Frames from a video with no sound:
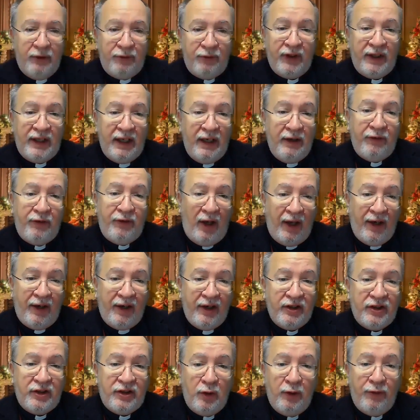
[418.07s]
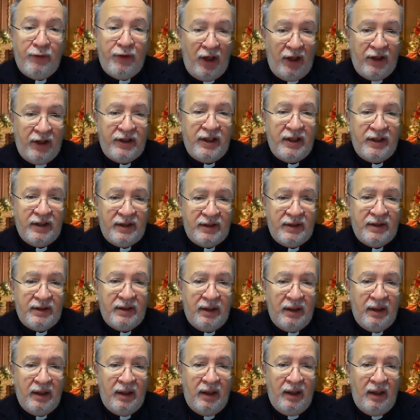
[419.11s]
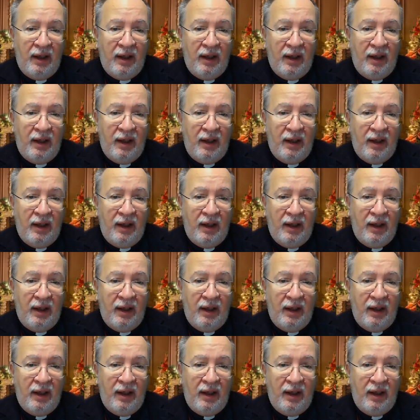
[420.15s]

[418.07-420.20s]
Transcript: to forgive others who've hurt us.